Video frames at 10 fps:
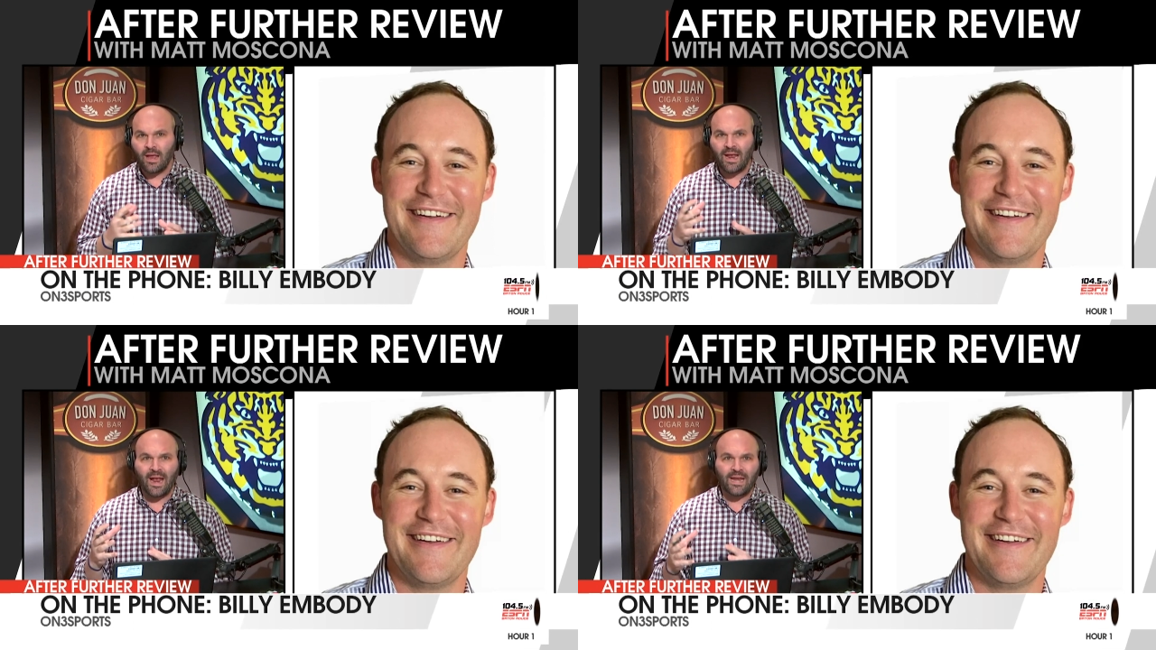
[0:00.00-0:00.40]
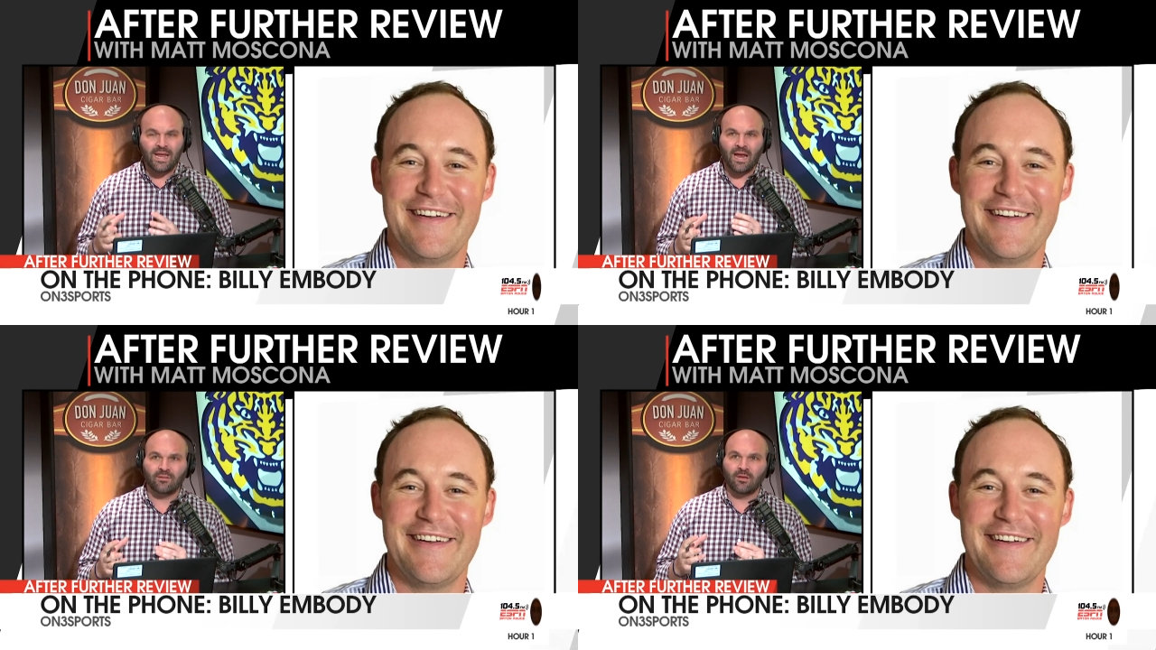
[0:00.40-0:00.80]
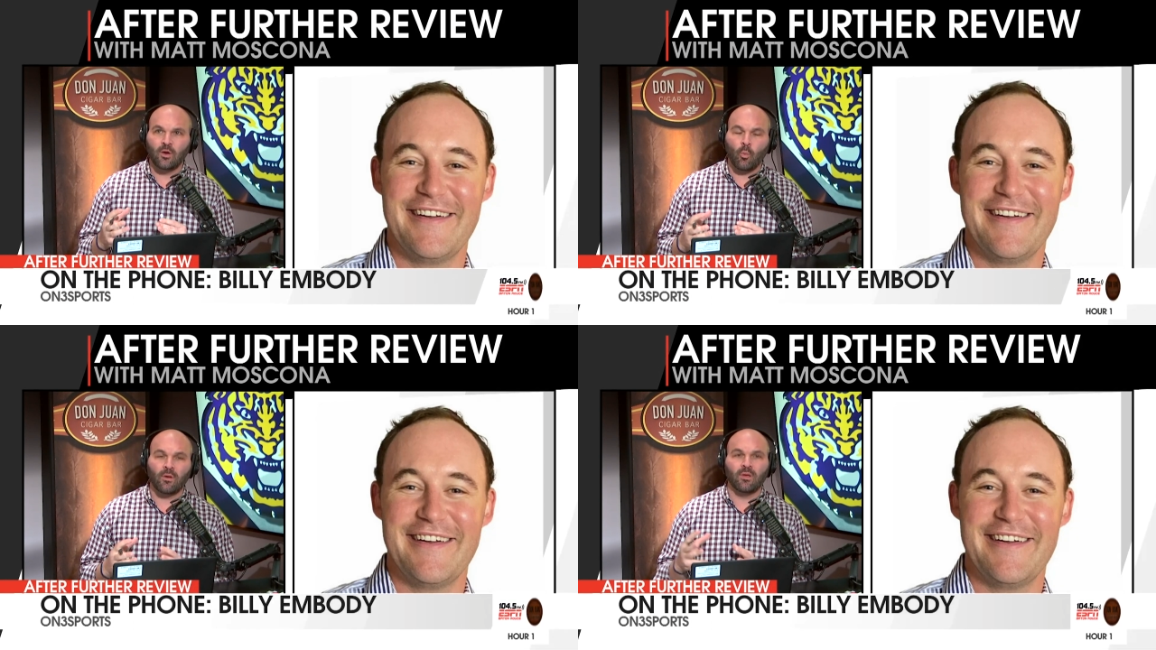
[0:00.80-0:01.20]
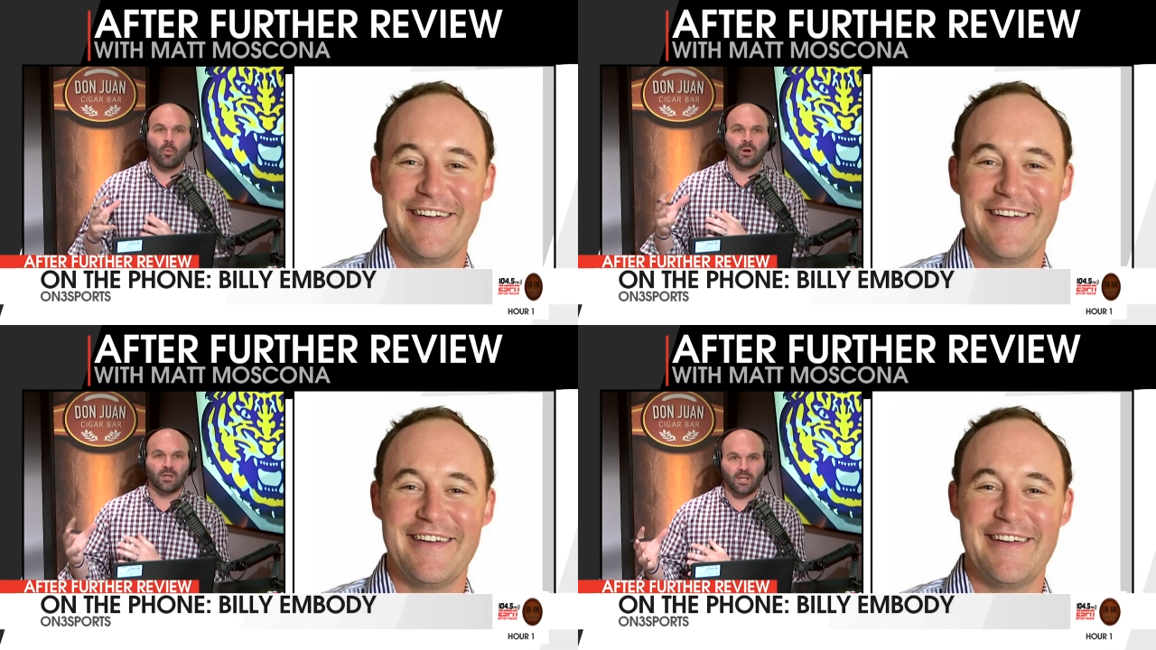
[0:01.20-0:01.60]
Speaker 1: A- any idea where they
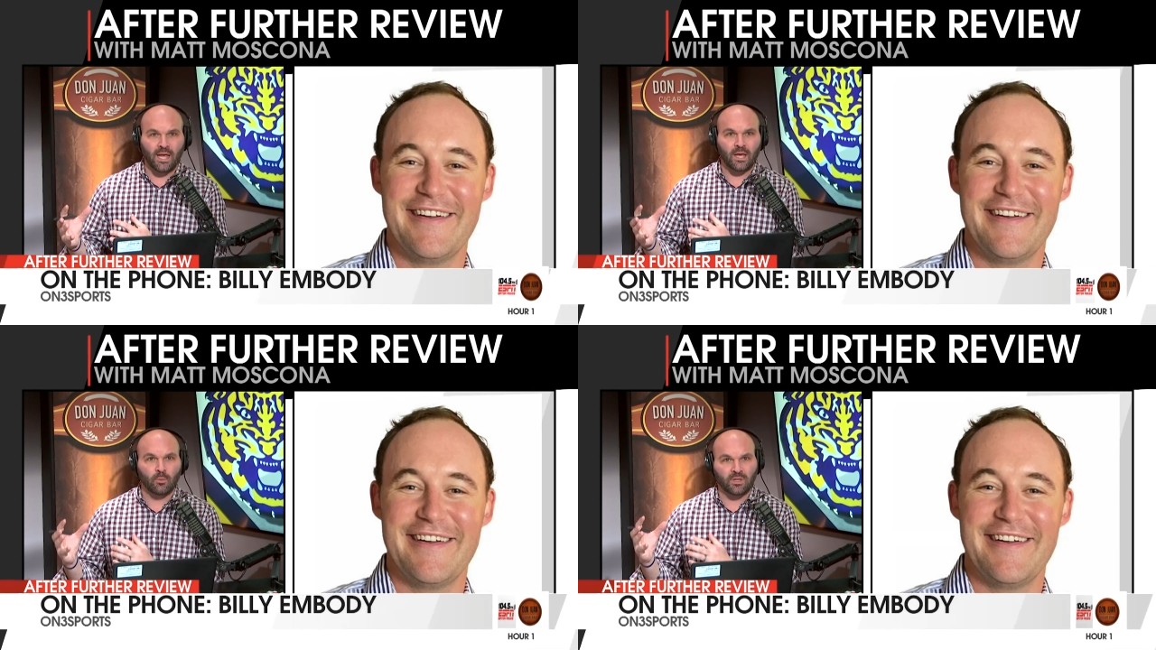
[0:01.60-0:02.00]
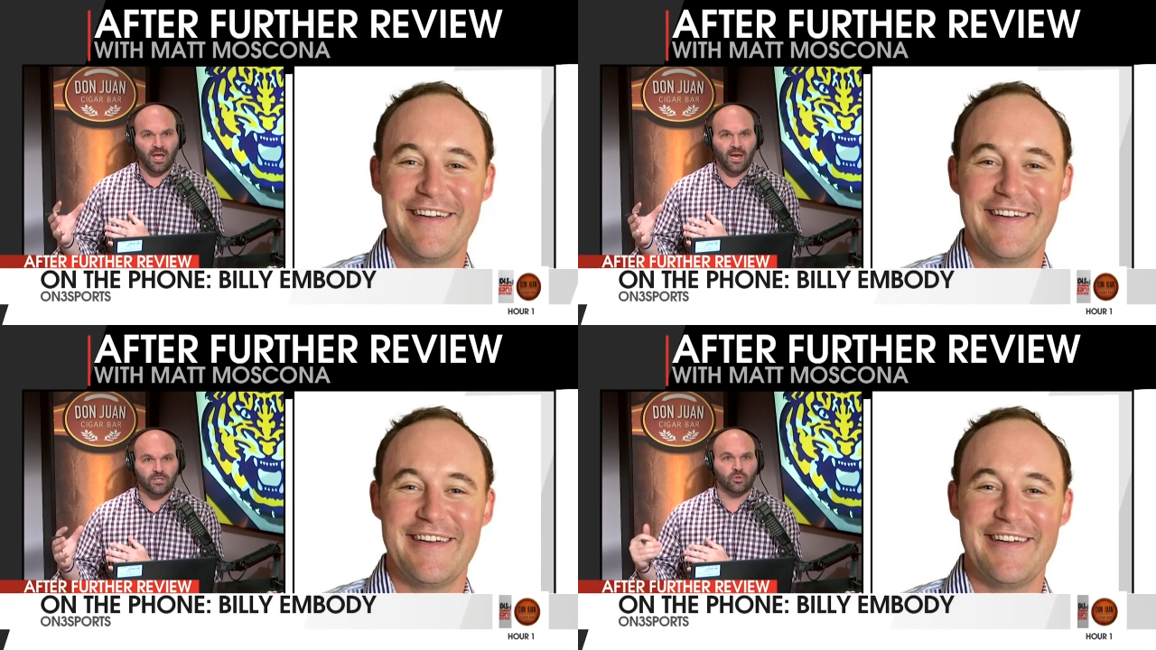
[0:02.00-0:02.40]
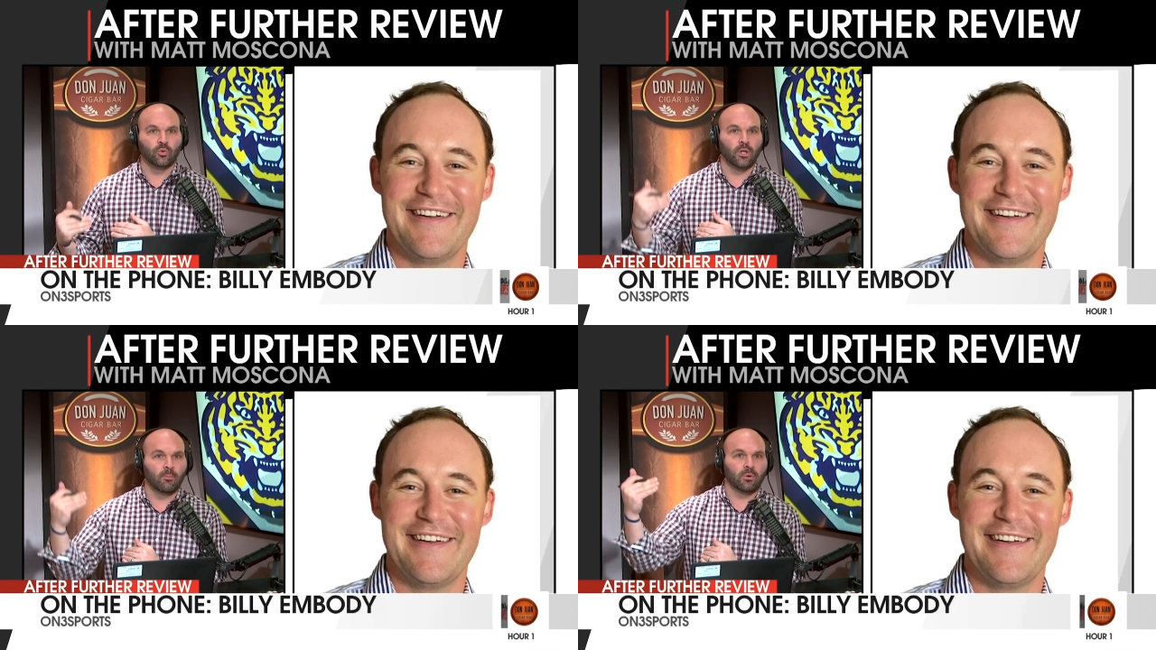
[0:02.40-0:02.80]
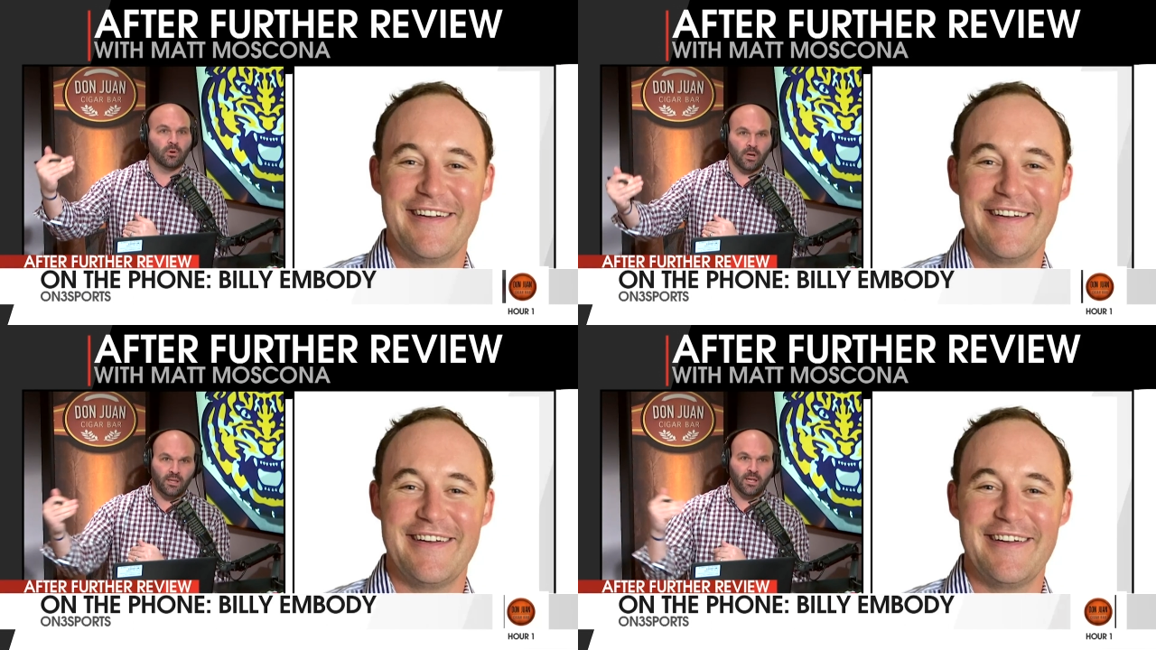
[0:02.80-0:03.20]
want to land with the high school
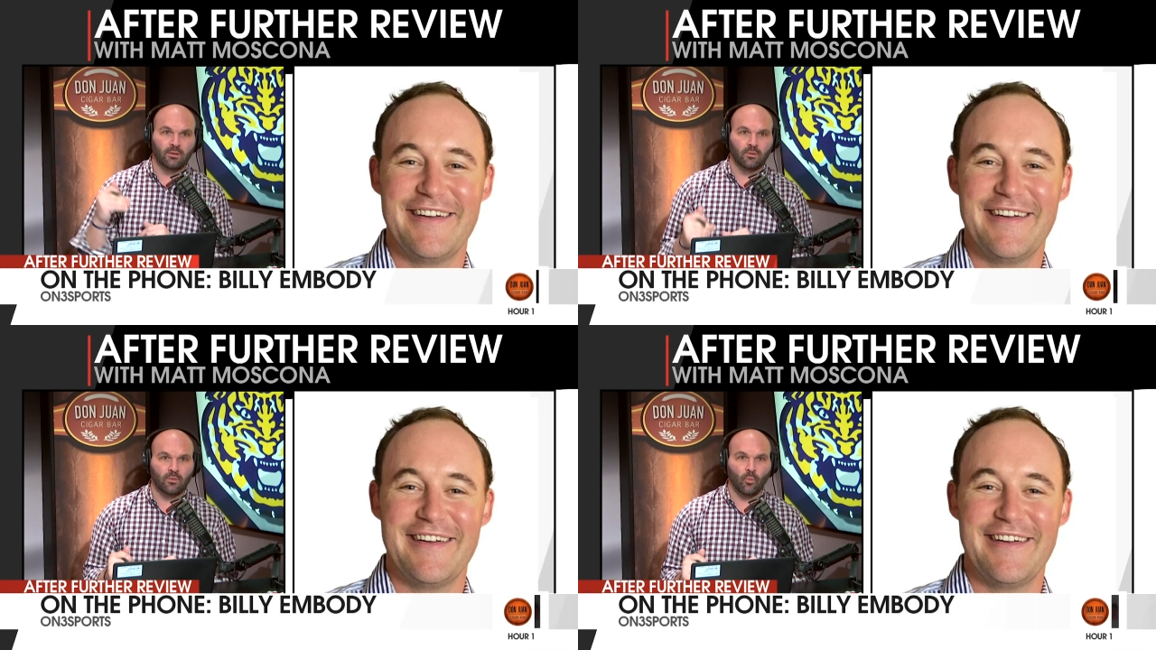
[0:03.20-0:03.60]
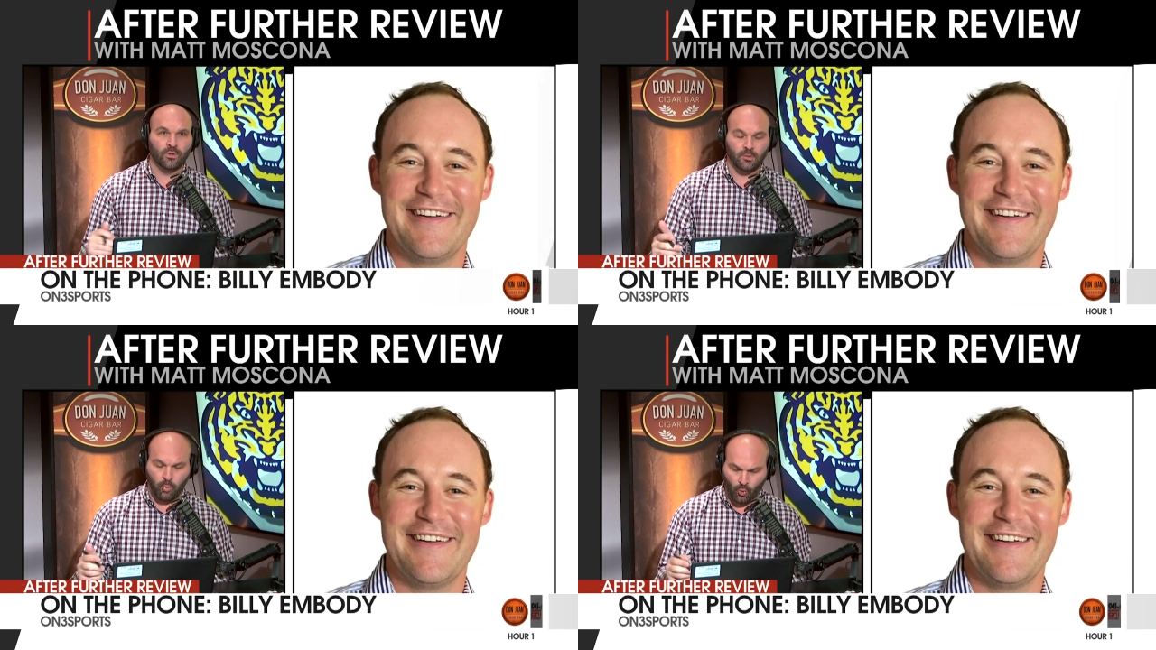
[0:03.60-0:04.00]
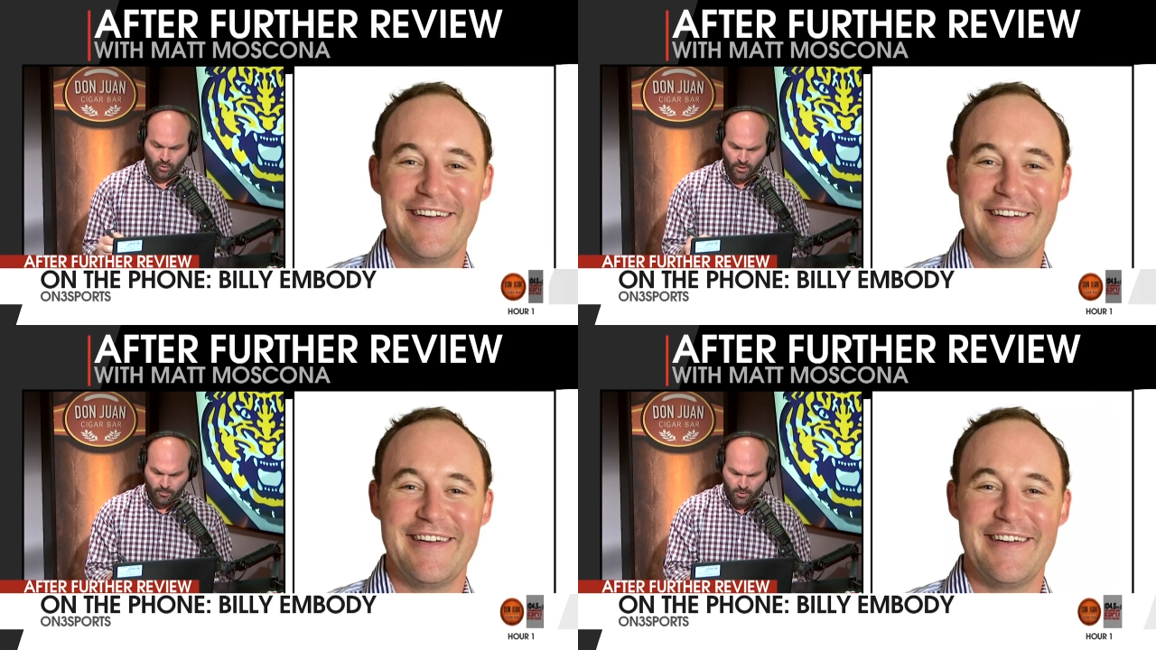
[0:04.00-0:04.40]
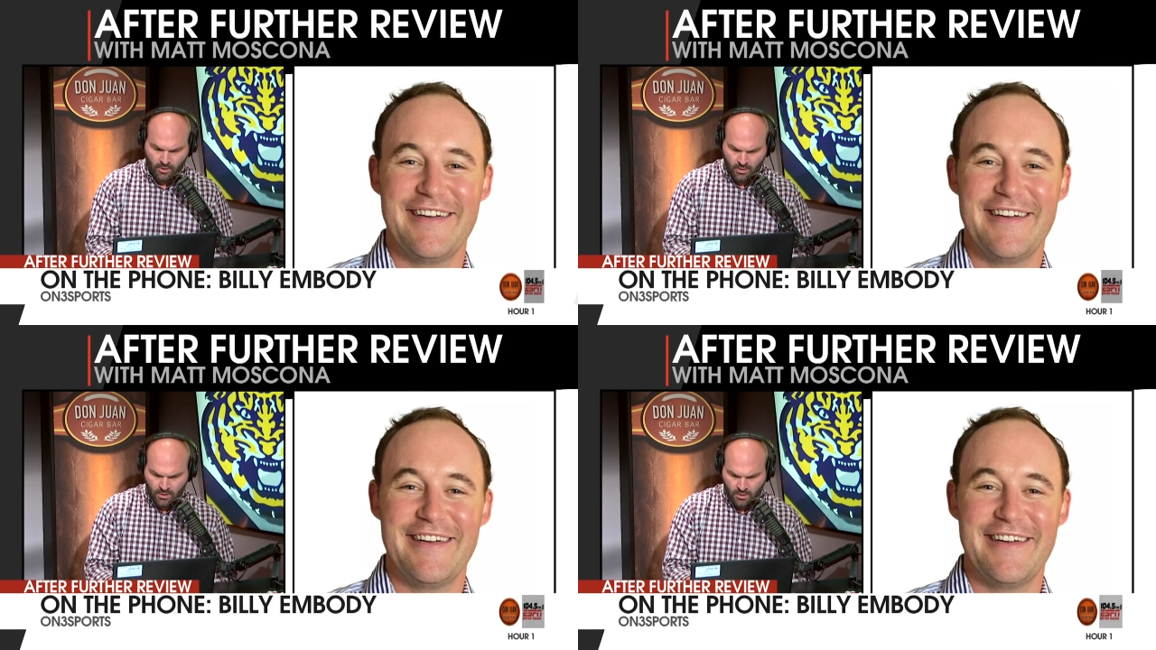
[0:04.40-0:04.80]
number and then with the portal number?